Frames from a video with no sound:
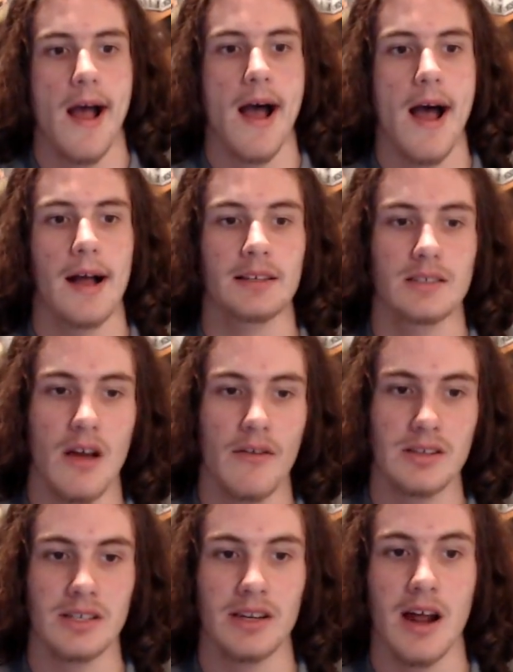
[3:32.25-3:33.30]
Because
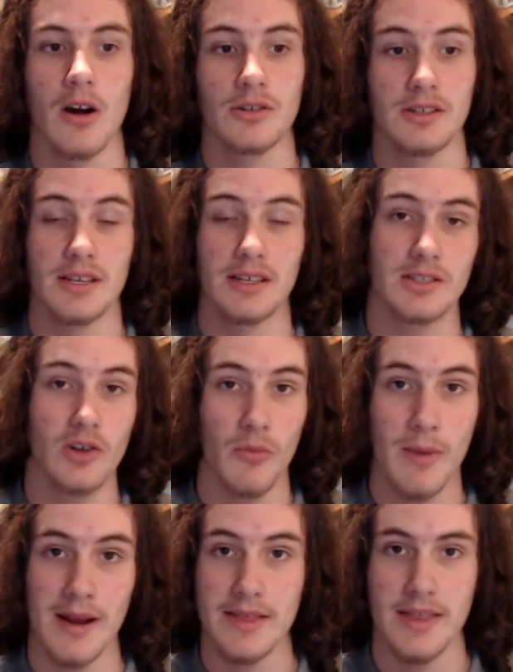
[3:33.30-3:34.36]
obviously Naruto did so
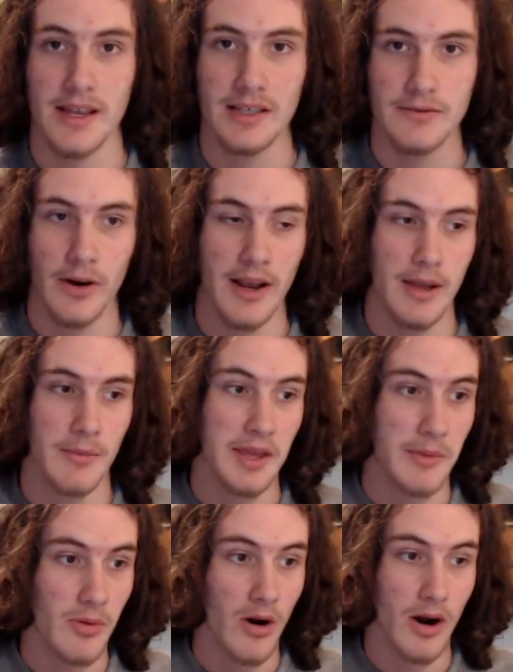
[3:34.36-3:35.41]
many things for him.
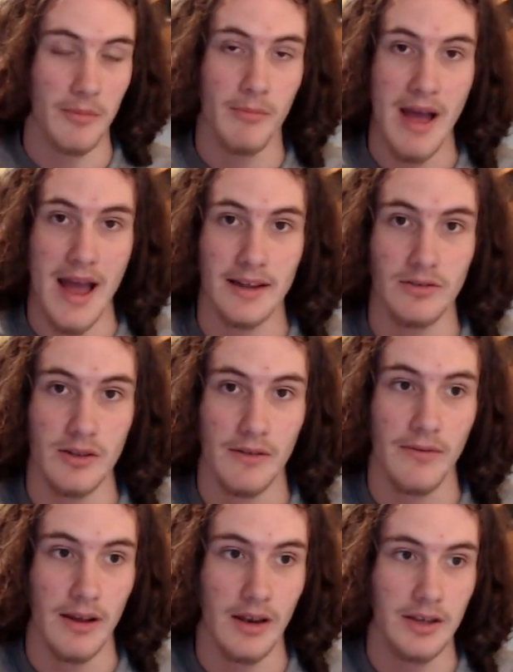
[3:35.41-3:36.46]
He brought him back to the
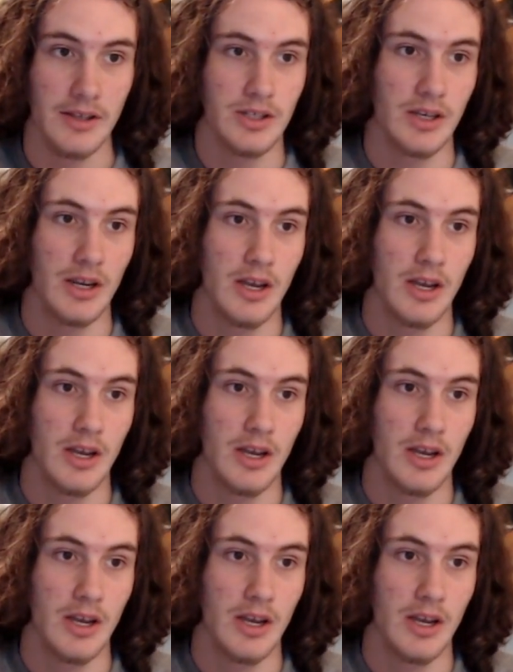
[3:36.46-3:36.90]
village.